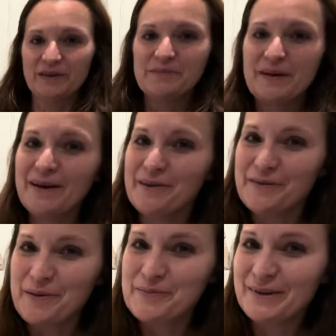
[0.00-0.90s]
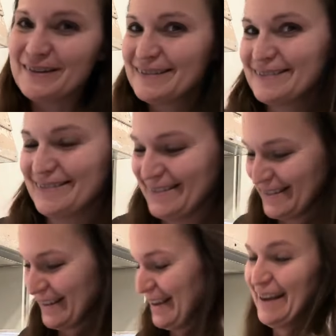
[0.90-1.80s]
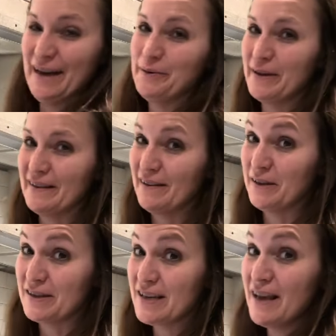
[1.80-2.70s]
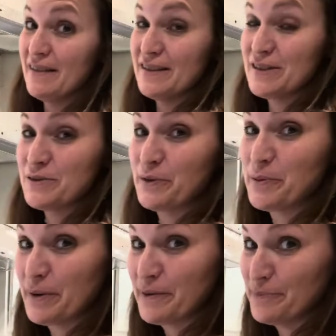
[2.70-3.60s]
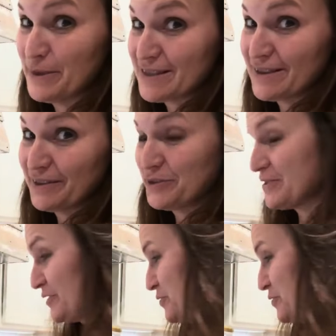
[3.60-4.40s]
like my elf apron, I will get that linked. This is one of my best sellers at